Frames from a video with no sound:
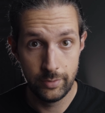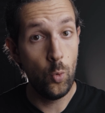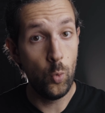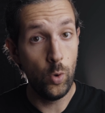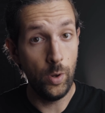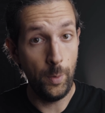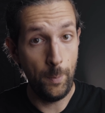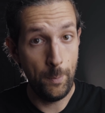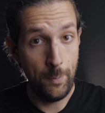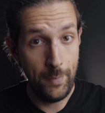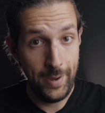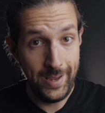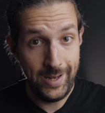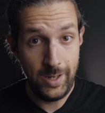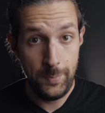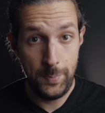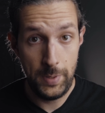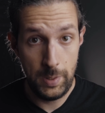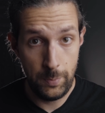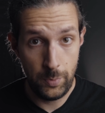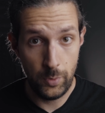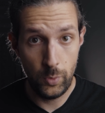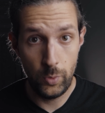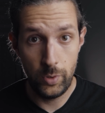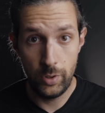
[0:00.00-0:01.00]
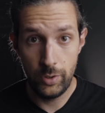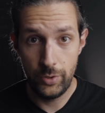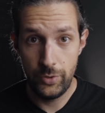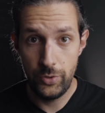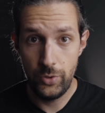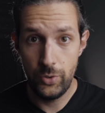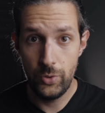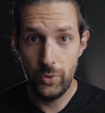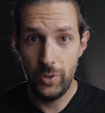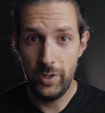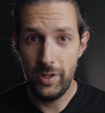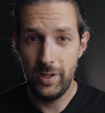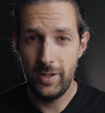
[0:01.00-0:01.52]
What many people will
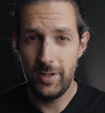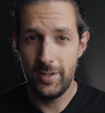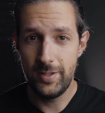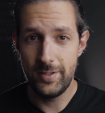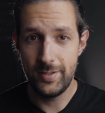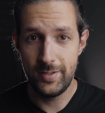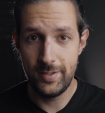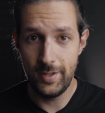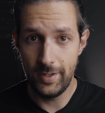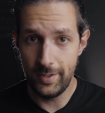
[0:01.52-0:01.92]
do is